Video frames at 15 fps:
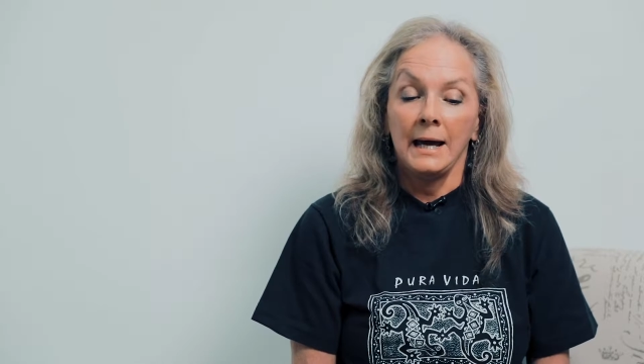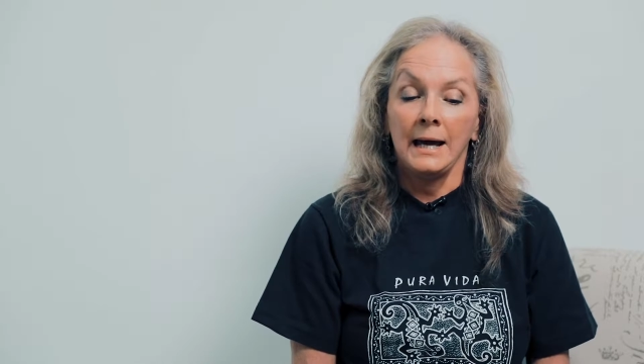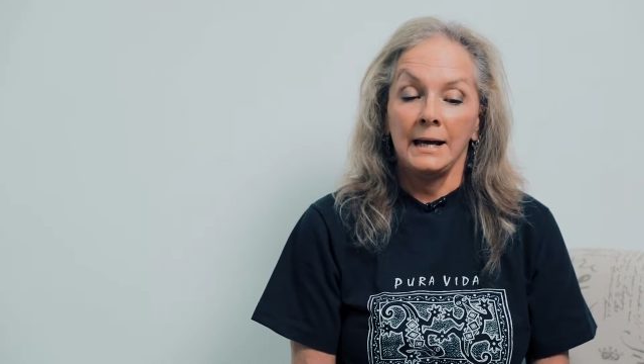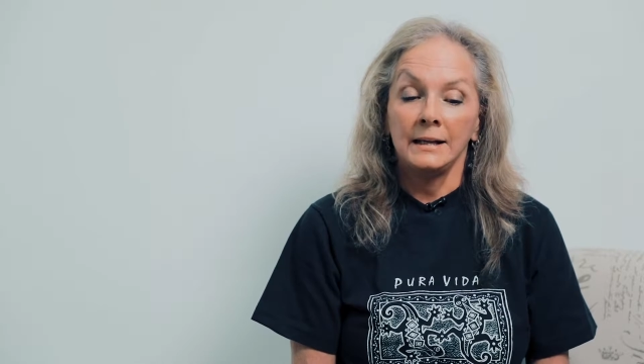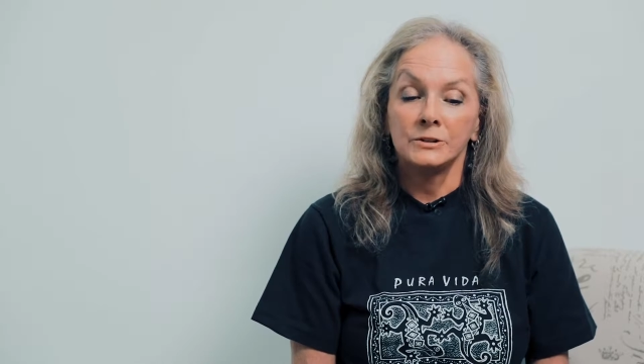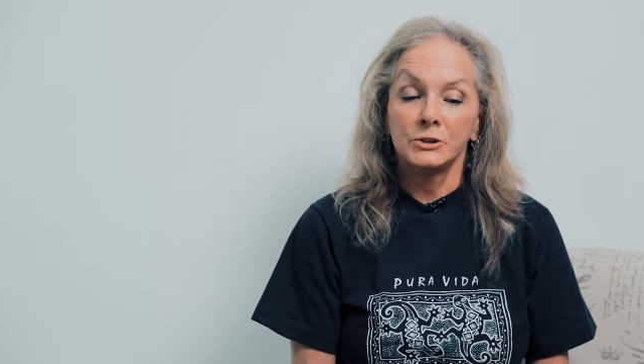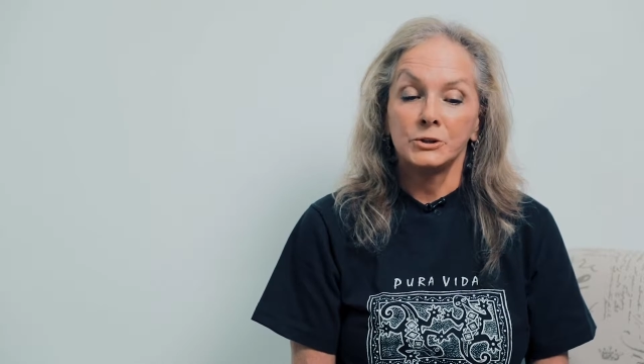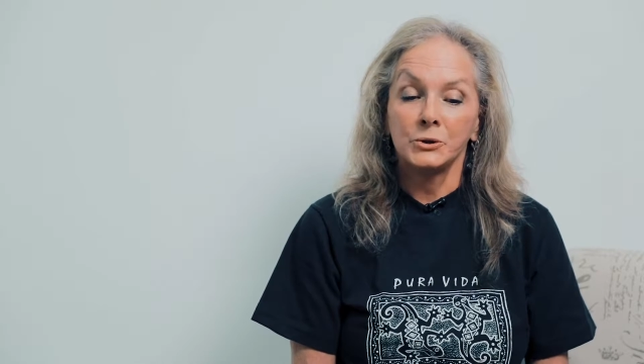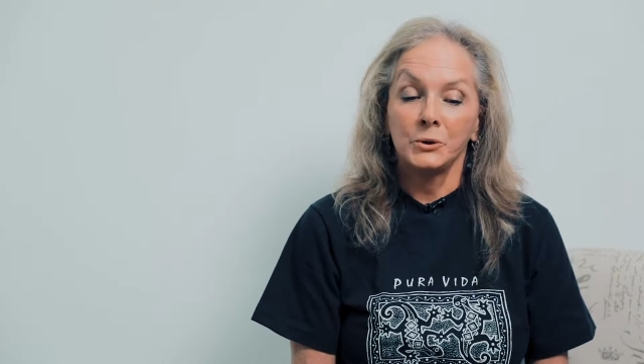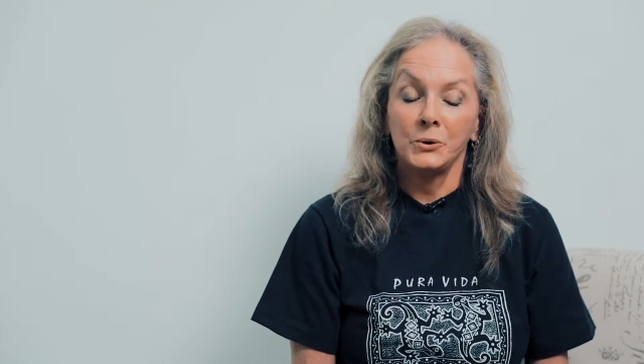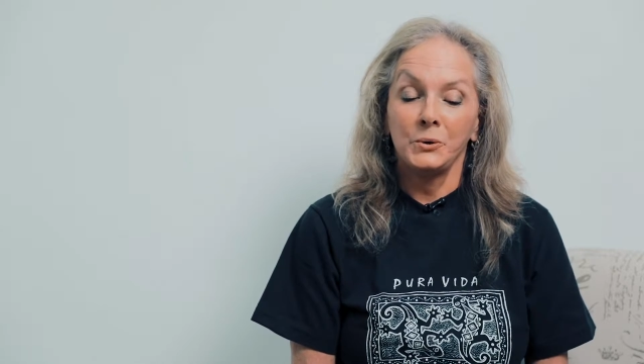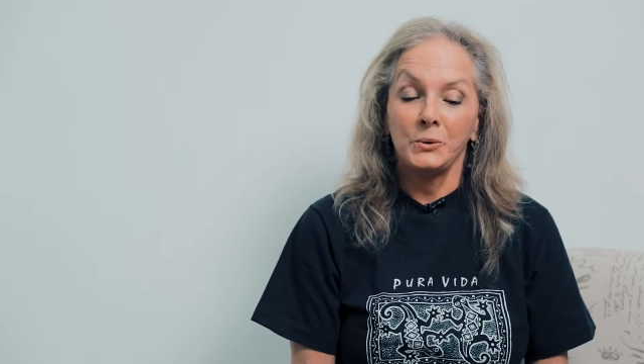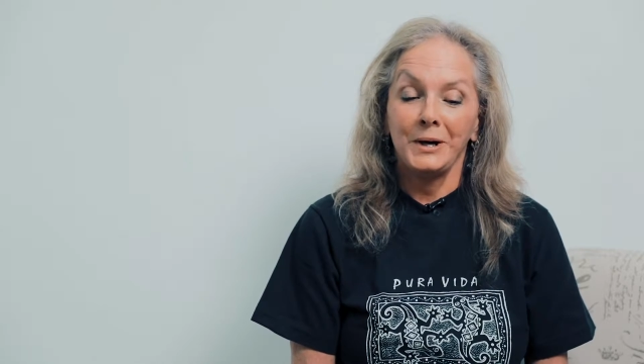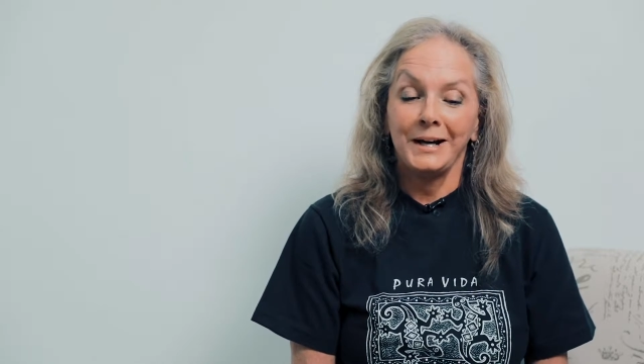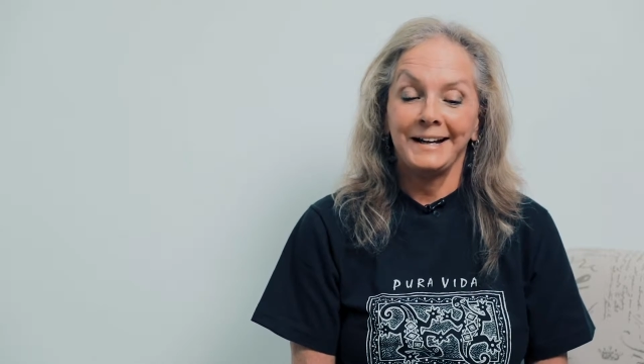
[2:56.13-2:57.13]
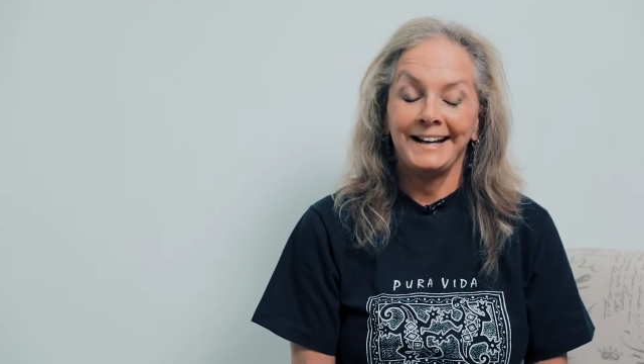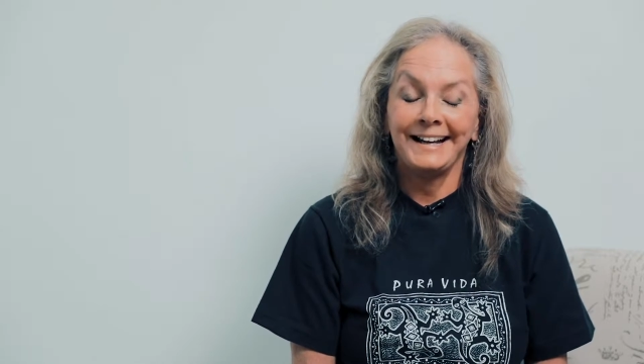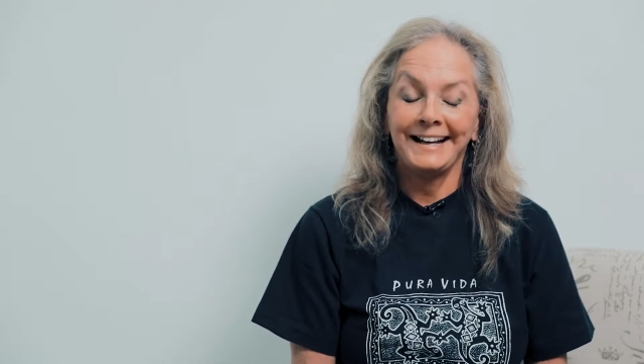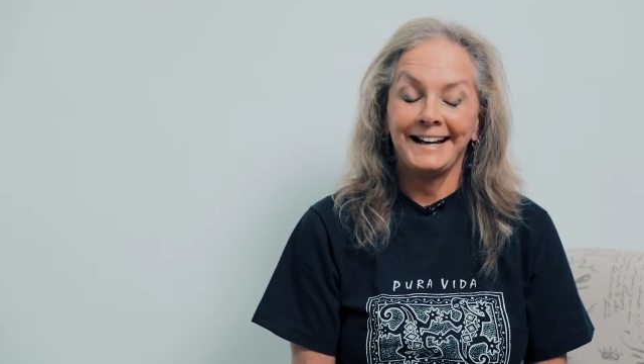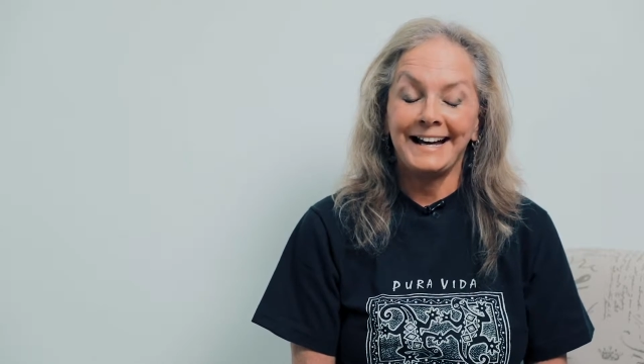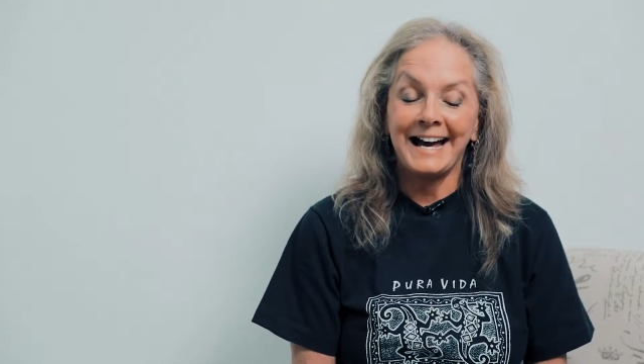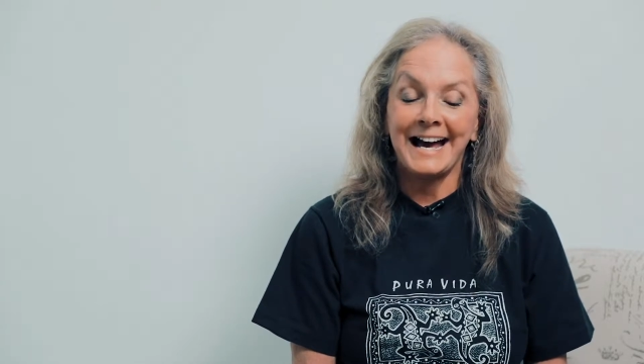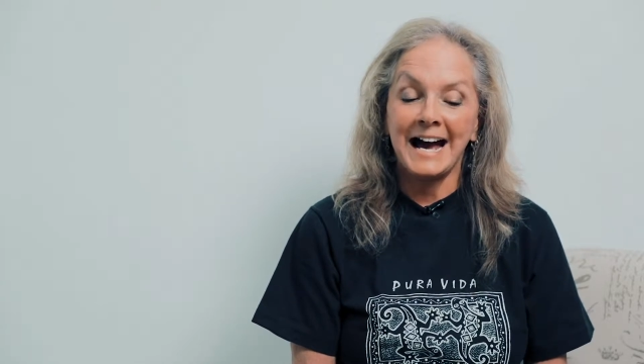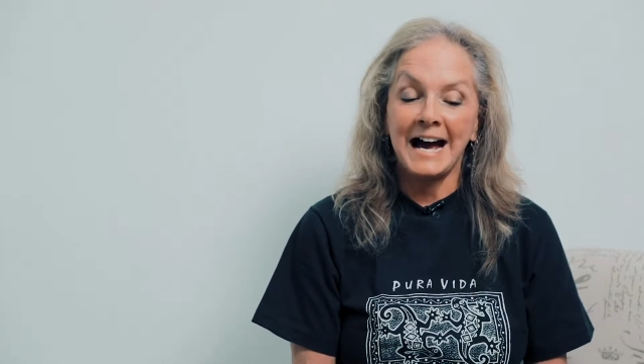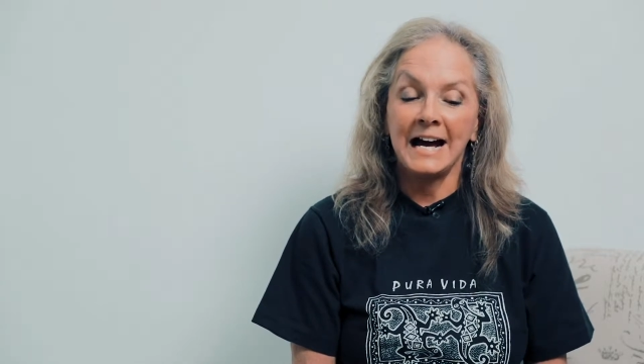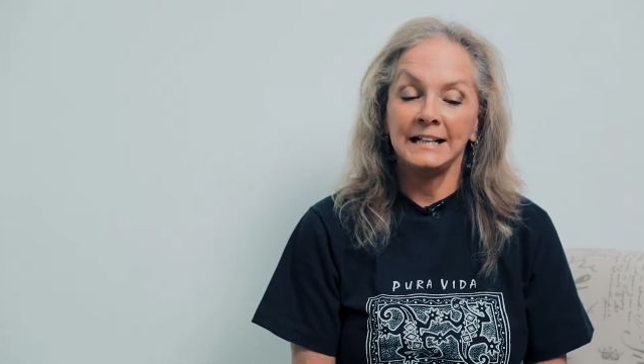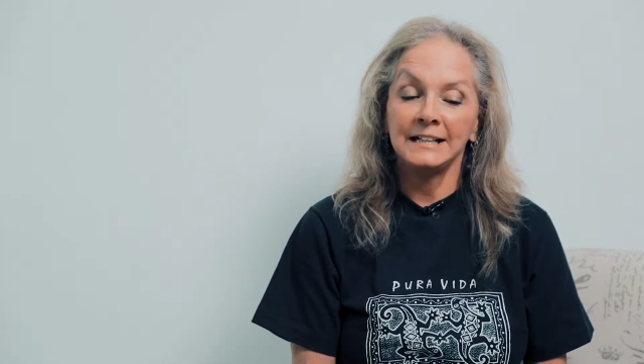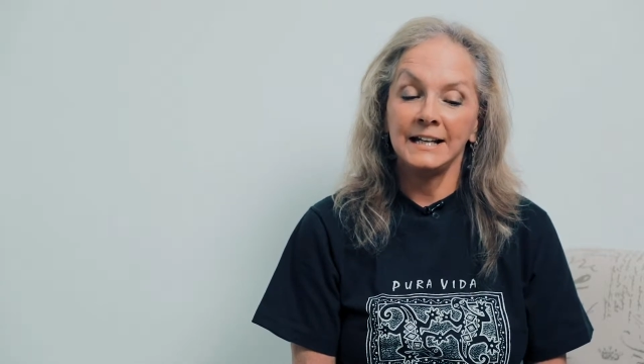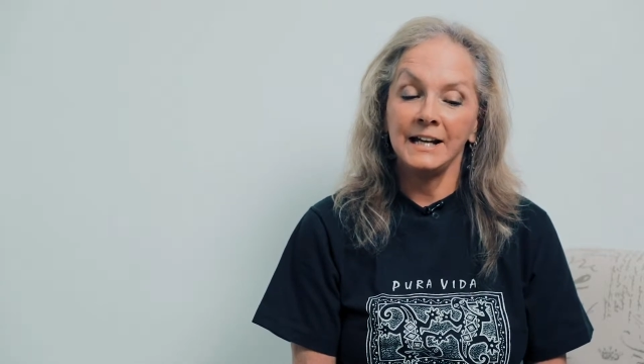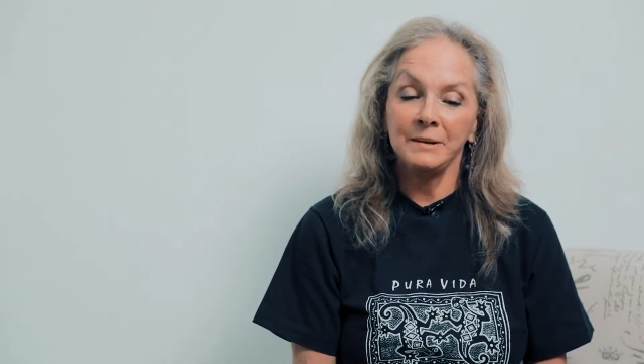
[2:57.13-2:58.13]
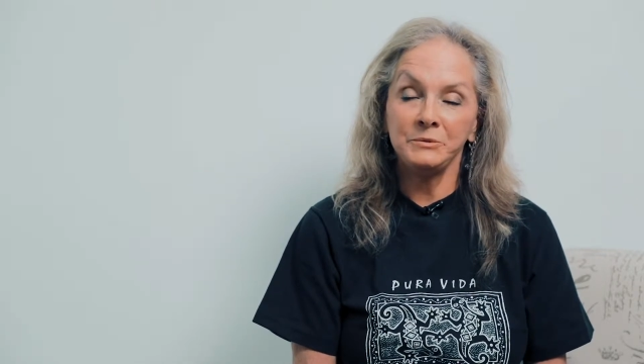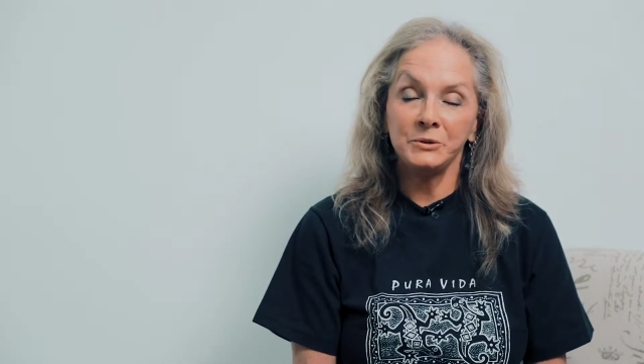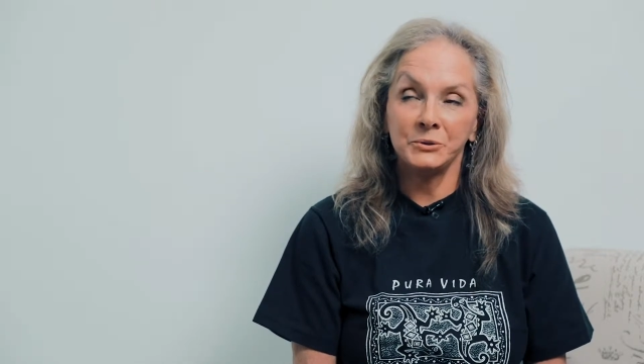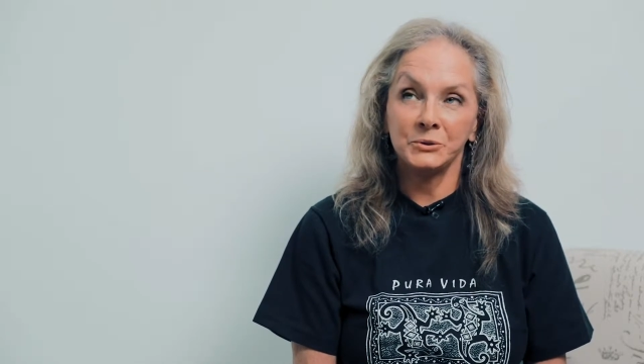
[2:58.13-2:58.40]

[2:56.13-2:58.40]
And so I came to